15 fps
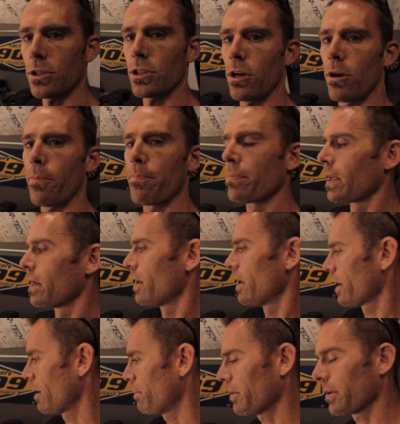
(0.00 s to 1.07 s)
So
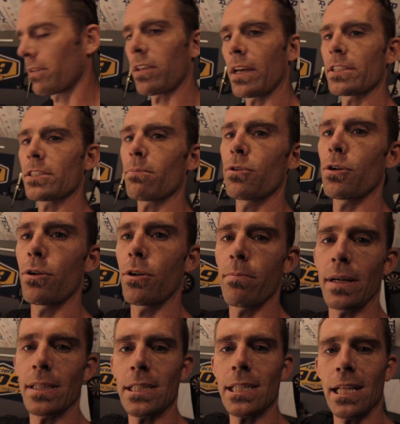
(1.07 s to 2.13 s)
a couple of things I'm doing to
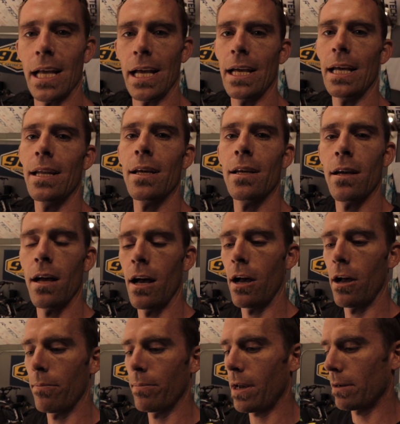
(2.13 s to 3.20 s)
my sled
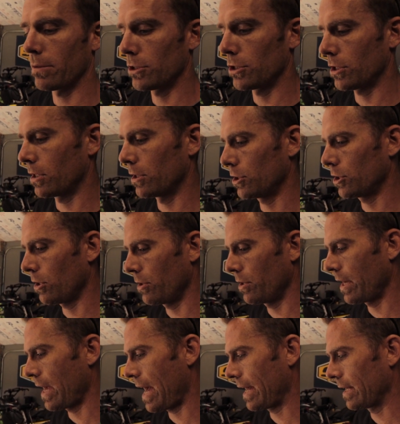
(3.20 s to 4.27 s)
um, that I was just gonna show
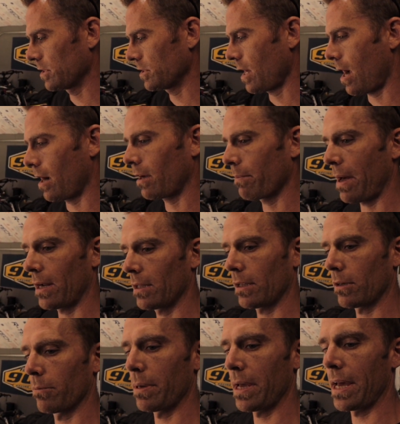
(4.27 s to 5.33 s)
you guys, talk about a
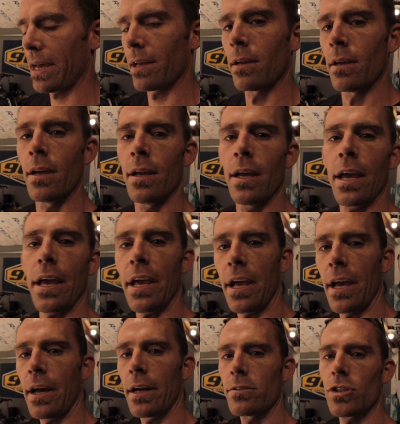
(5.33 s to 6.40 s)
little bit,
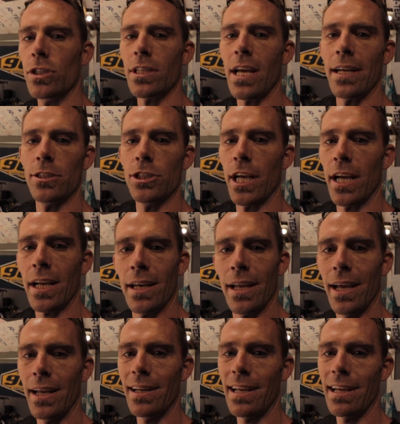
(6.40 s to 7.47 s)
and just kind of checking
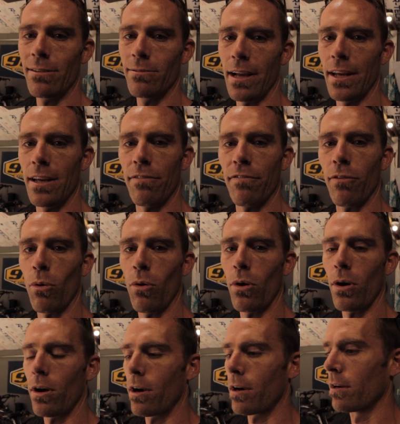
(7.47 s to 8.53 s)
in and getting ready
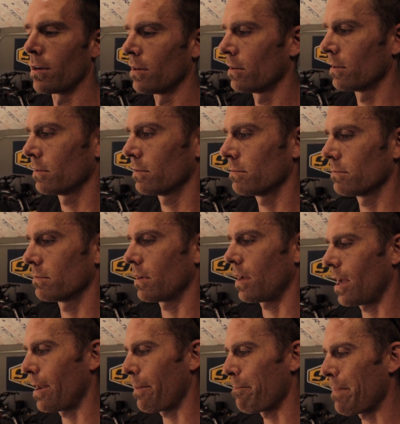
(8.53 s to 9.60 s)
for
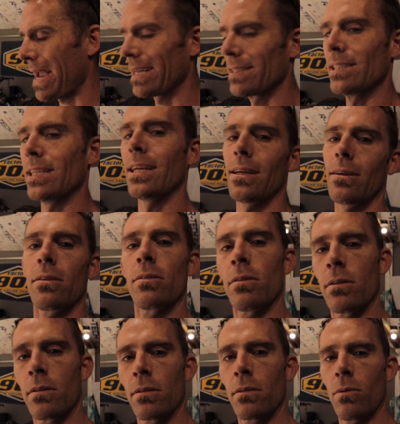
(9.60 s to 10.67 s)
an amazing
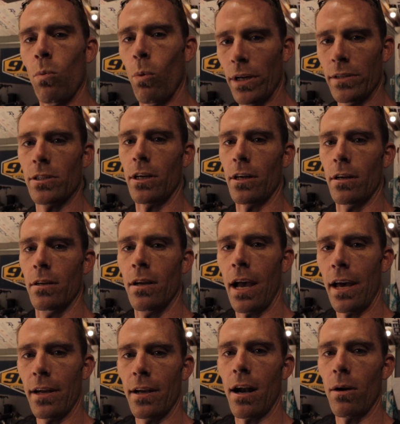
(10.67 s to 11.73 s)
winter
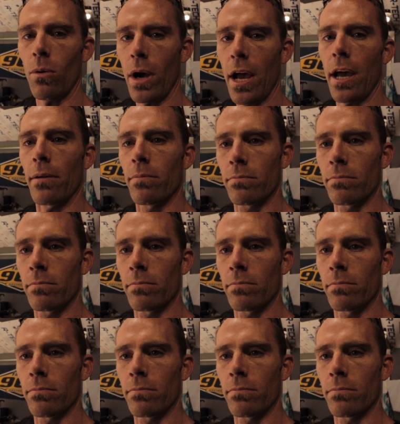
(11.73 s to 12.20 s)
headed our way.